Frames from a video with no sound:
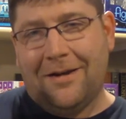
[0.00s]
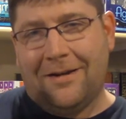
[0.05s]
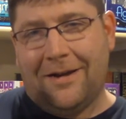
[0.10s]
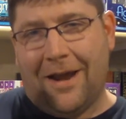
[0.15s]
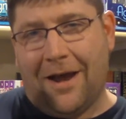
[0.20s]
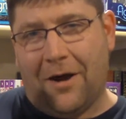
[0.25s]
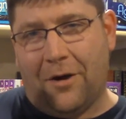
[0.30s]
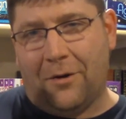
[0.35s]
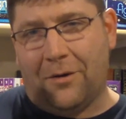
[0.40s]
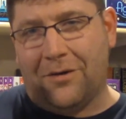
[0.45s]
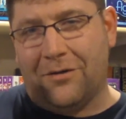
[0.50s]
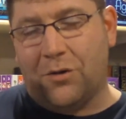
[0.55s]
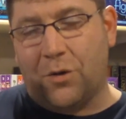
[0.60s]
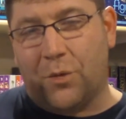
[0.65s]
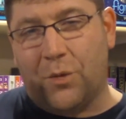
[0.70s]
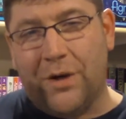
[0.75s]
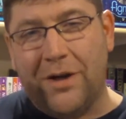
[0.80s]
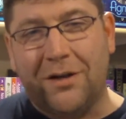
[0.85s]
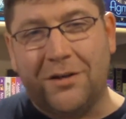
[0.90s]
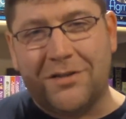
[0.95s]
Now, the
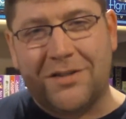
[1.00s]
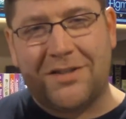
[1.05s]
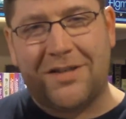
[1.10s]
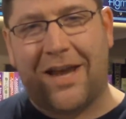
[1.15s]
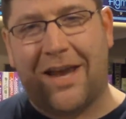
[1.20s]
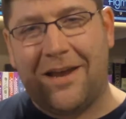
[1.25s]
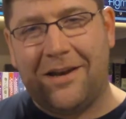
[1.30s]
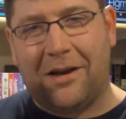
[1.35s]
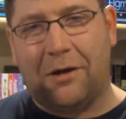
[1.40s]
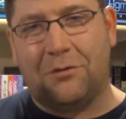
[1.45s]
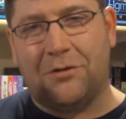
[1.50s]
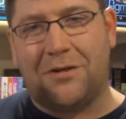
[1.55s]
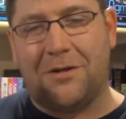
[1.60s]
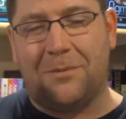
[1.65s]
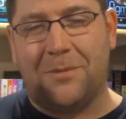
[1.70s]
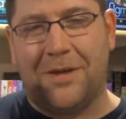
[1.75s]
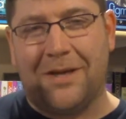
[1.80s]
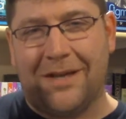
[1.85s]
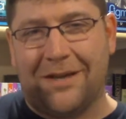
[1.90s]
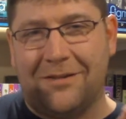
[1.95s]
real standout to
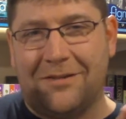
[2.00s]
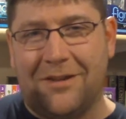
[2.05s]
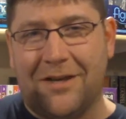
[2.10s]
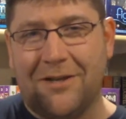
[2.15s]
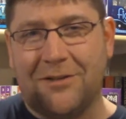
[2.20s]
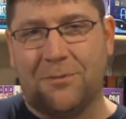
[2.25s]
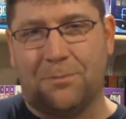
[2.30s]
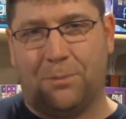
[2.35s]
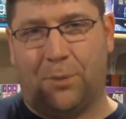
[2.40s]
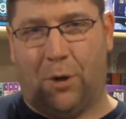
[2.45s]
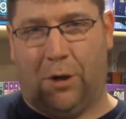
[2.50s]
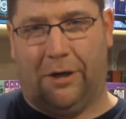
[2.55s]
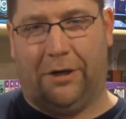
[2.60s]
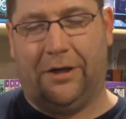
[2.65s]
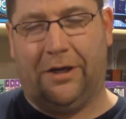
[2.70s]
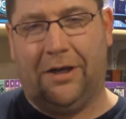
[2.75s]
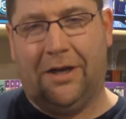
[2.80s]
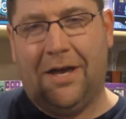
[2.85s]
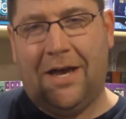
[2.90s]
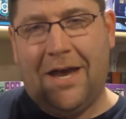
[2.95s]
me in this
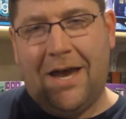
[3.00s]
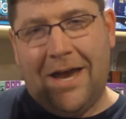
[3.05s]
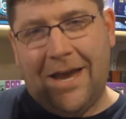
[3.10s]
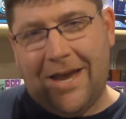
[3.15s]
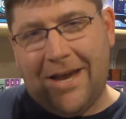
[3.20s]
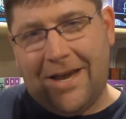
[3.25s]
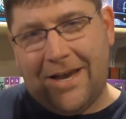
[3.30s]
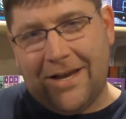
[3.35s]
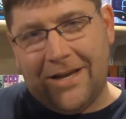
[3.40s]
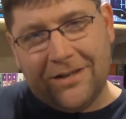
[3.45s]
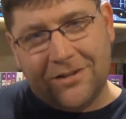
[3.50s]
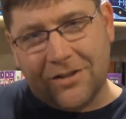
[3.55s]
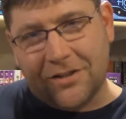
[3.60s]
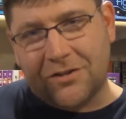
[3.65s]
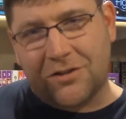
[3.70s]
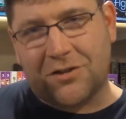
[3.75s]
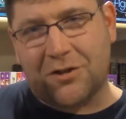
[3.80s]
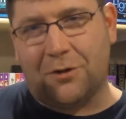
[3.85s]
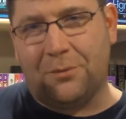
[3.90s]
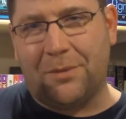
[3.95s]
book
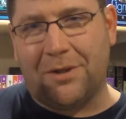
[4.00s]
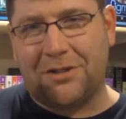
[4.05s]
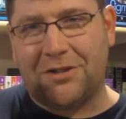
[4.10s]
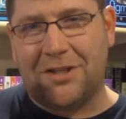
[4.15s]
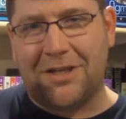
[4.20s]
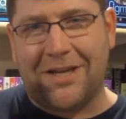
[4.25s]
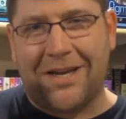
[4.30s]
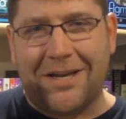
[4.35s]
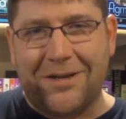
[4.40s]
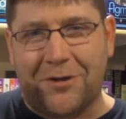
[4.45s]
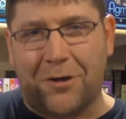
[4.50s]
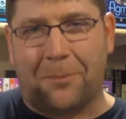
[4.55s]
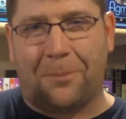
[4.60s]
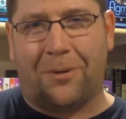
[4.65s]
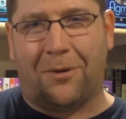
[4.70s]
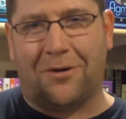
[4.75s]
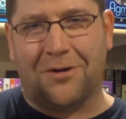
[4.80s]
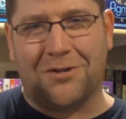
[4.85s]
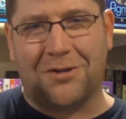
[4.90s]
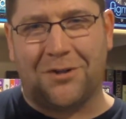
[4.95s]
isn't so much the
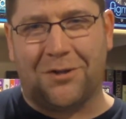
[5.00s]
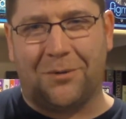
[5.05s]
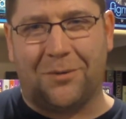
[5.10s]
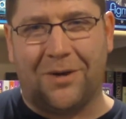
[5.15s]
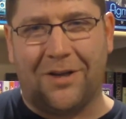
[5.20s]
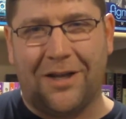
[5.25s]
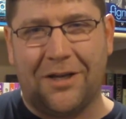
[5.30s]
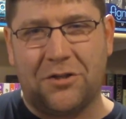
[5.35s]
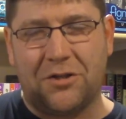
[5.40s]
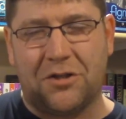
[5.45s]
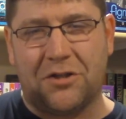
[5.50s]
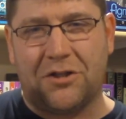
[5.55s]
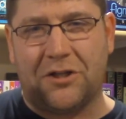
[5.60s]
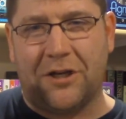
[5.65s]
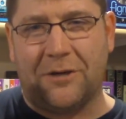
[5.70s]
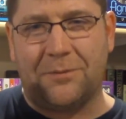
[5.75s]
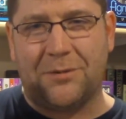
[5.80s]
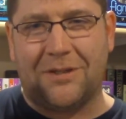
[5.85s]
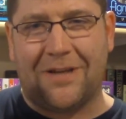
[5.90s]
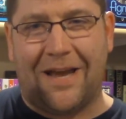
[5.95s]
interpersonal
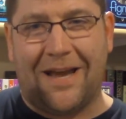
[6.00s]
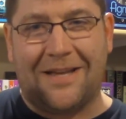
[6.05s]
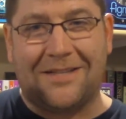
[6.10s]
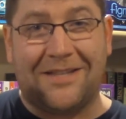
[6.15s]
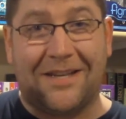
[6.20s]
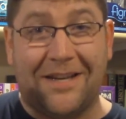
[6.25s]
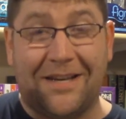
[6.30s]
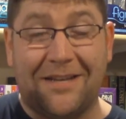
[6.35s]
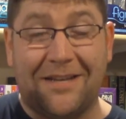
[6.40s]
relationships as it